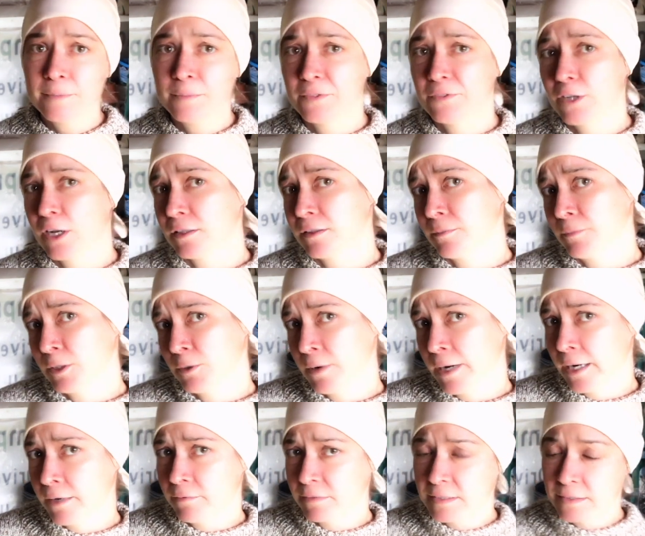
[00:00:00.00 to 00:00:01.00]
you've got them the
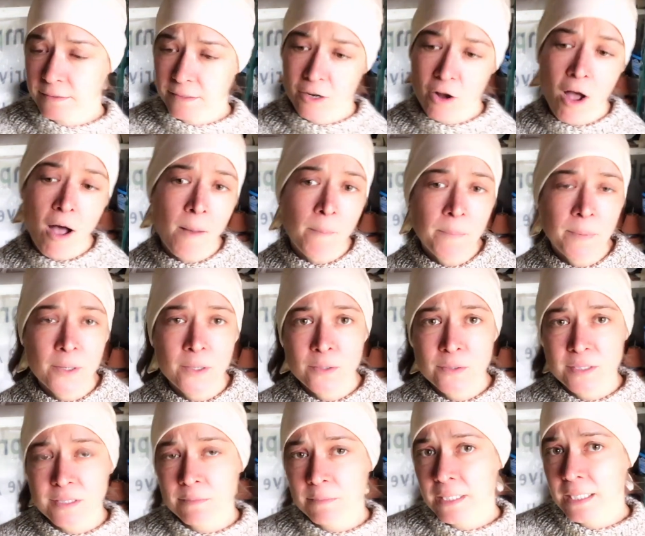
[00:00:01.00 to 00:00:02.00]
right
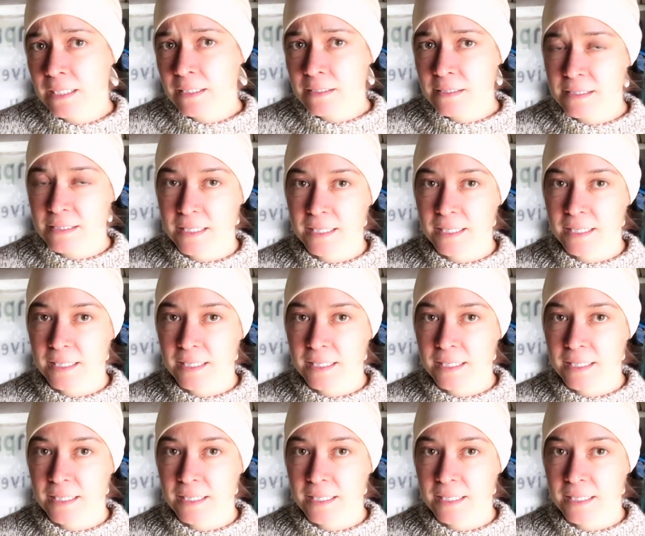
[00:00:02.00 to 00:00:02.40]
compost mix.